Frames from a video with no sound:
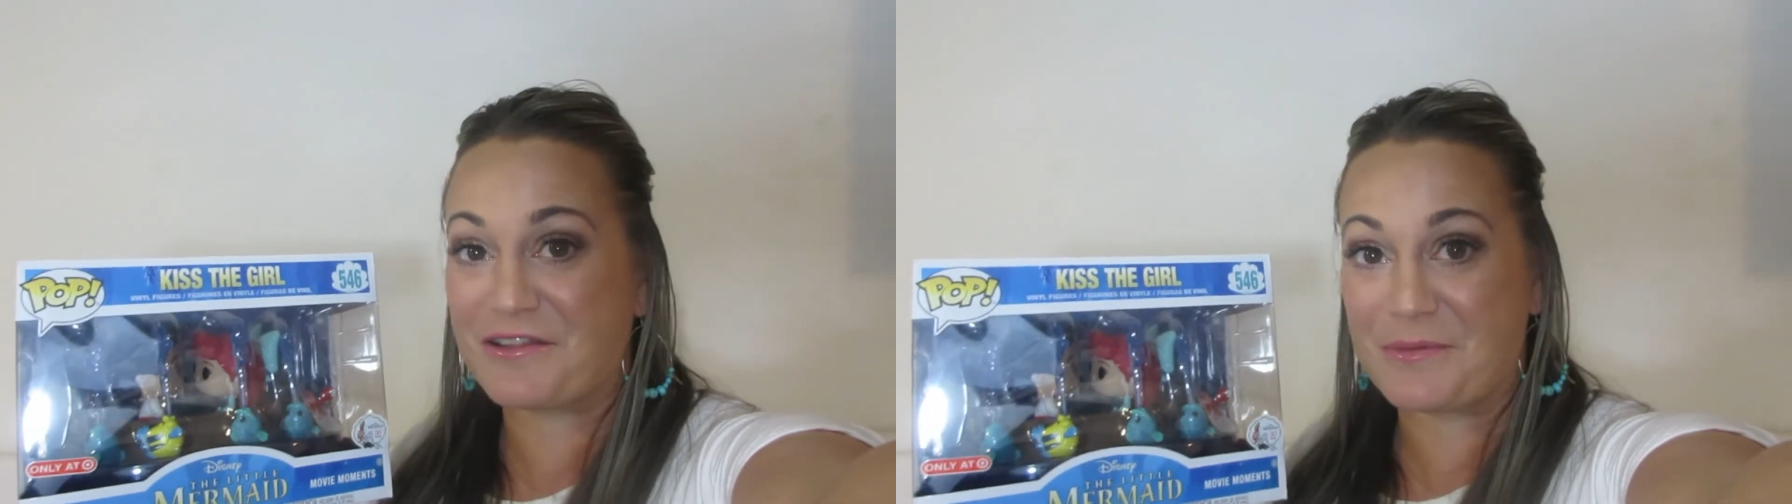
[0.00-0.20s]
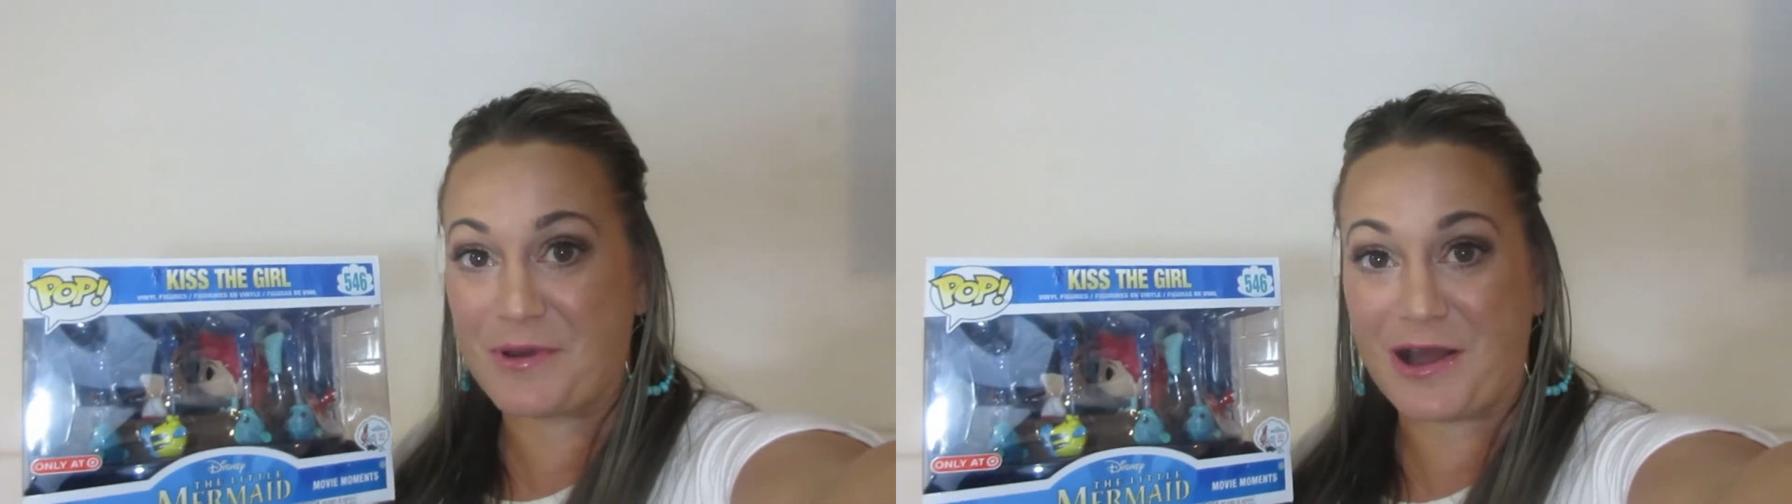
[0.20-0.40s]

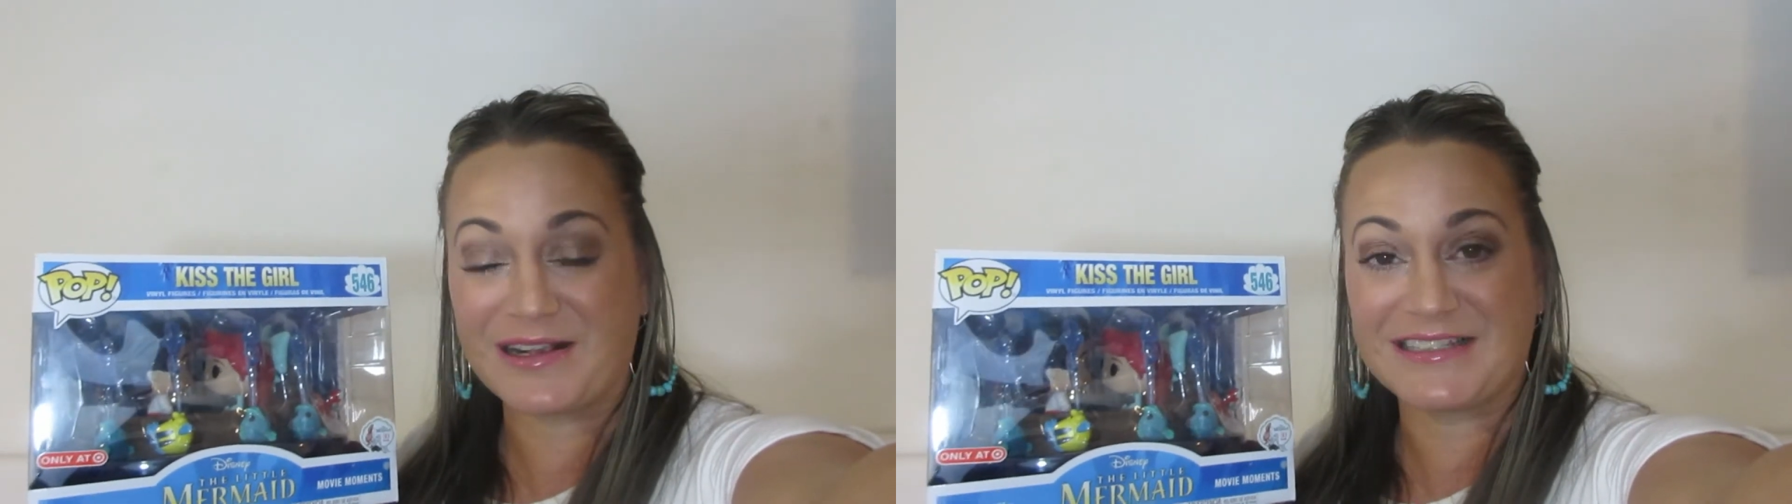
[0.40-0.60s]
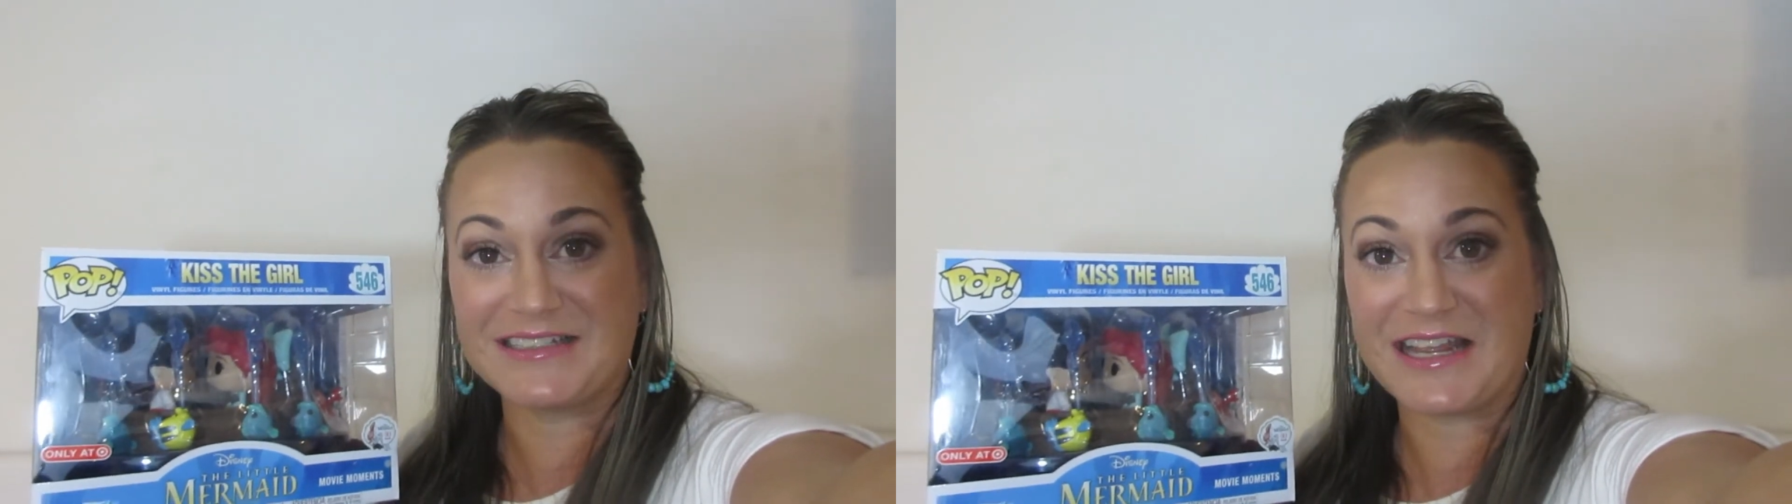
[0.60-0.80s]
the
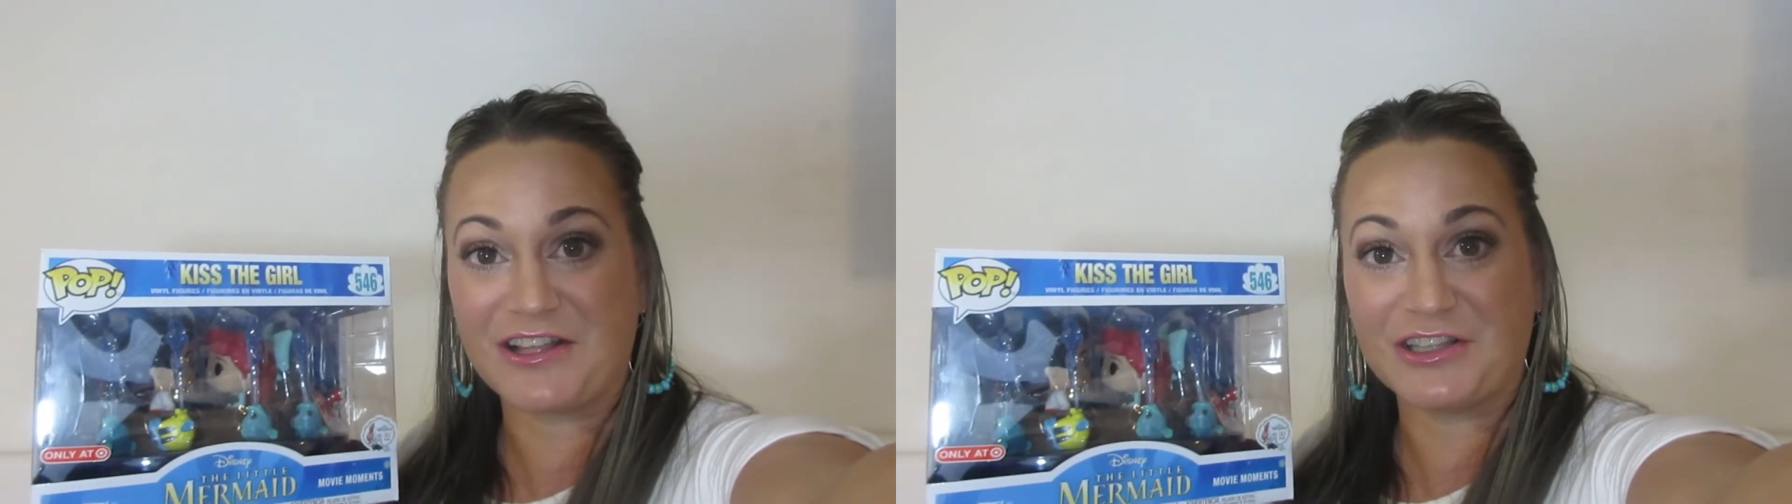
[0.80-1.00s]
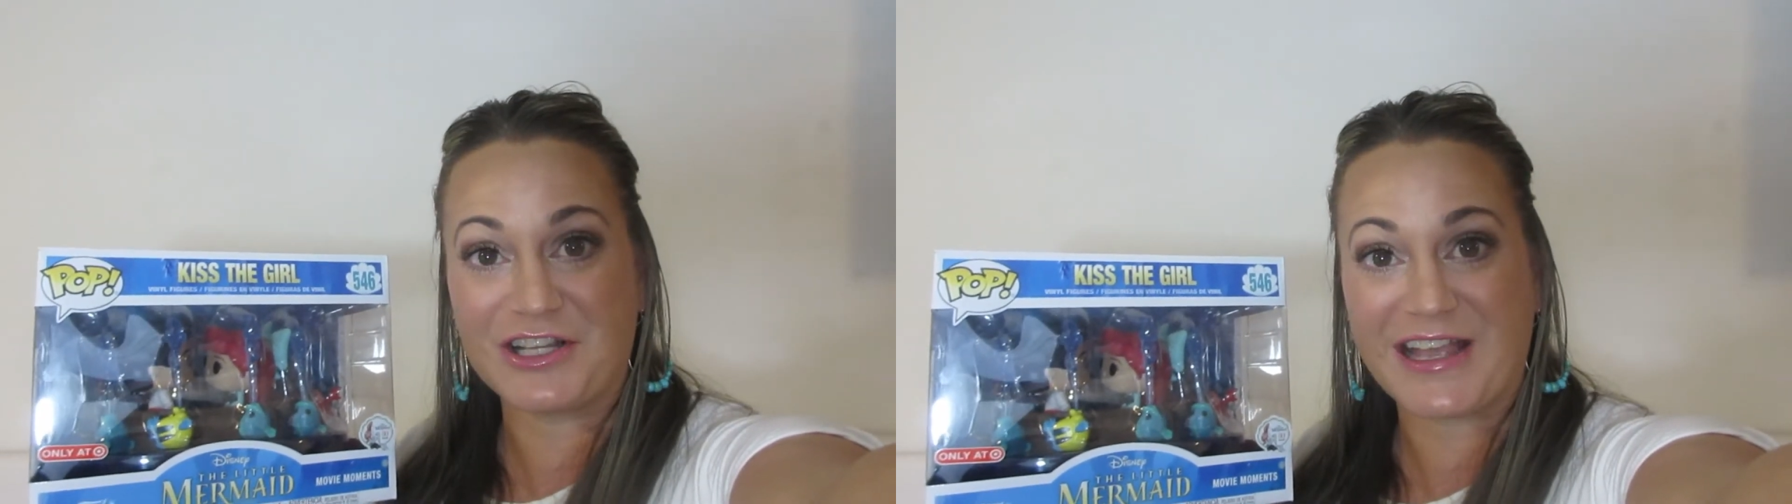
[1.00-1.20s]
box and take
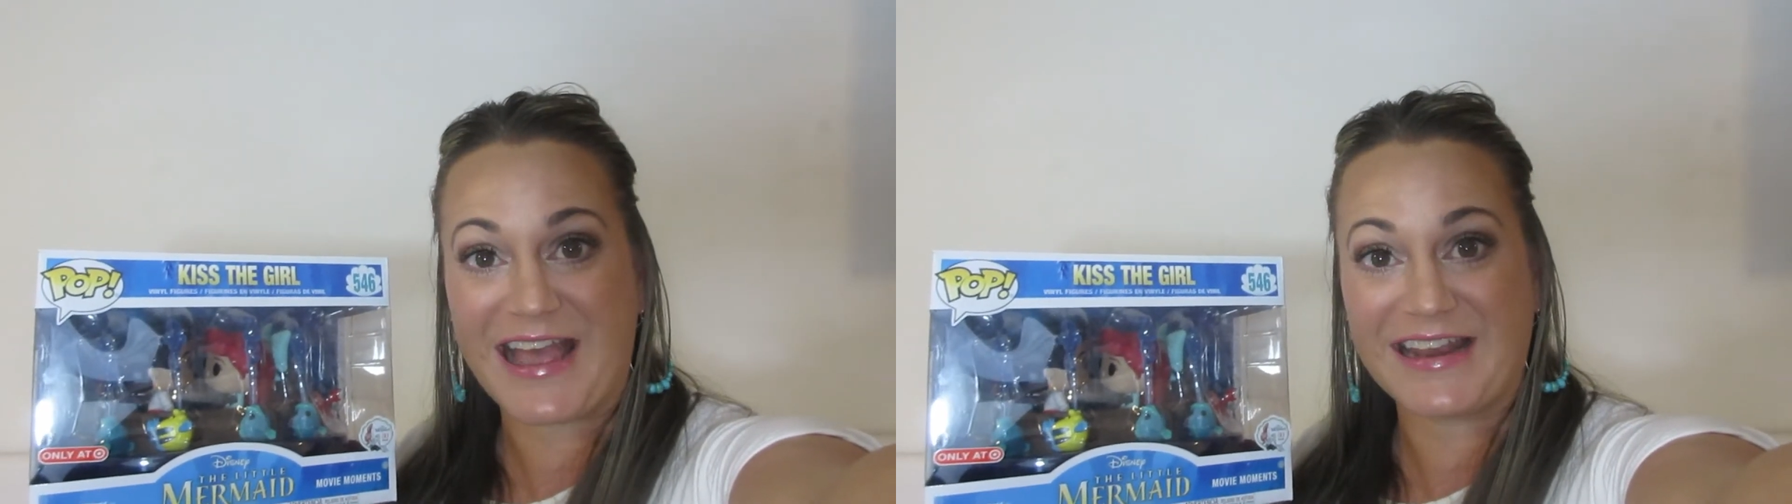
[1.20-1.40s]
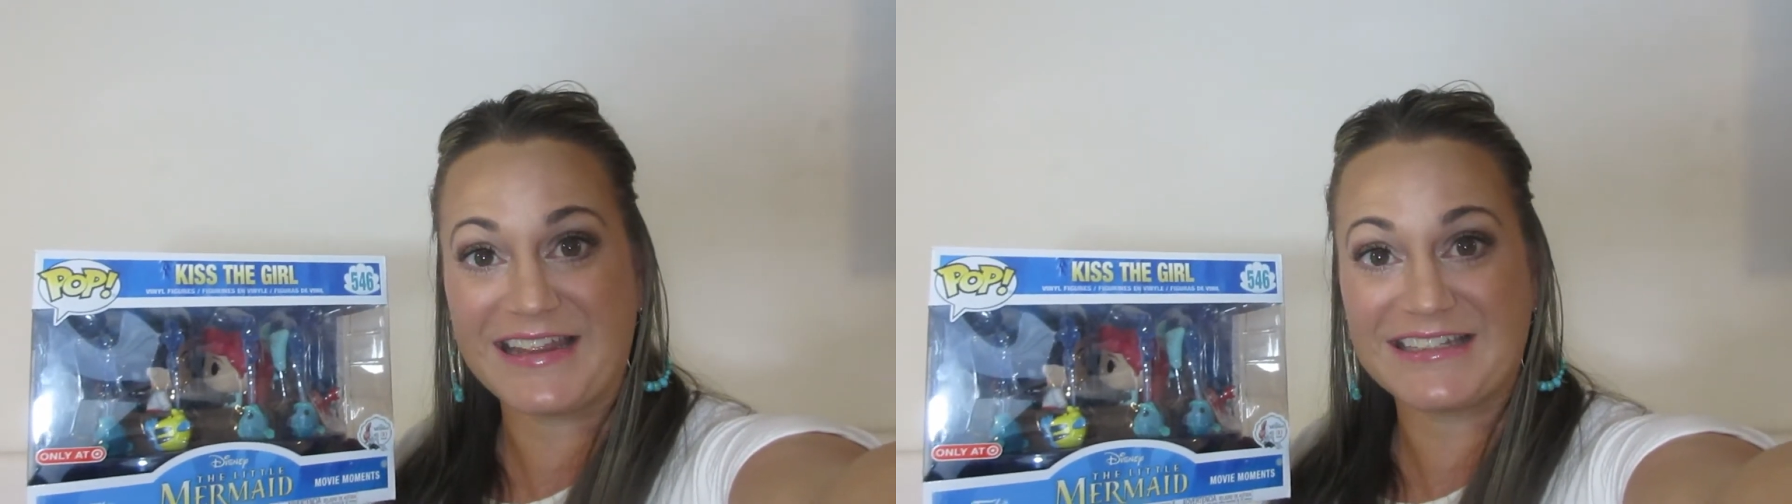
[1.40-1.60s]
a look
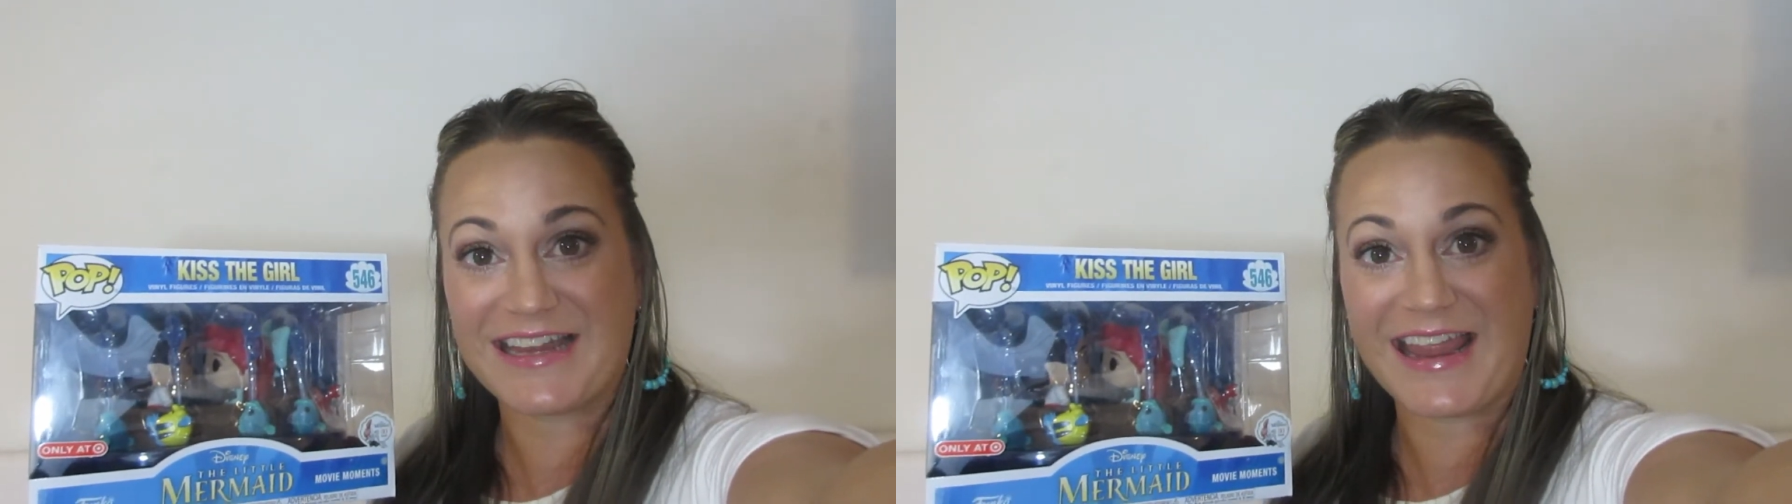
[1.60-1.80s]
at it